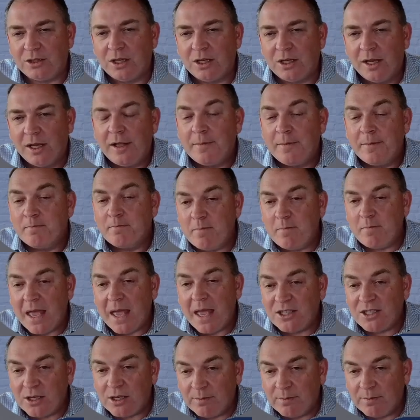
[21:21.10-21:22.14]

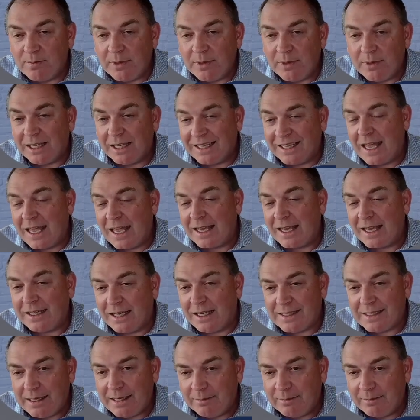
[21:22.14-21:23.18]
measurement, again, at the team
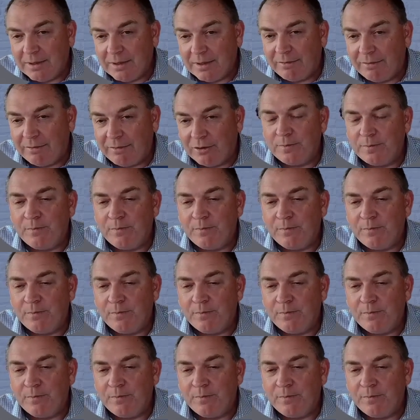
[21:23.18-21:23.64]
level,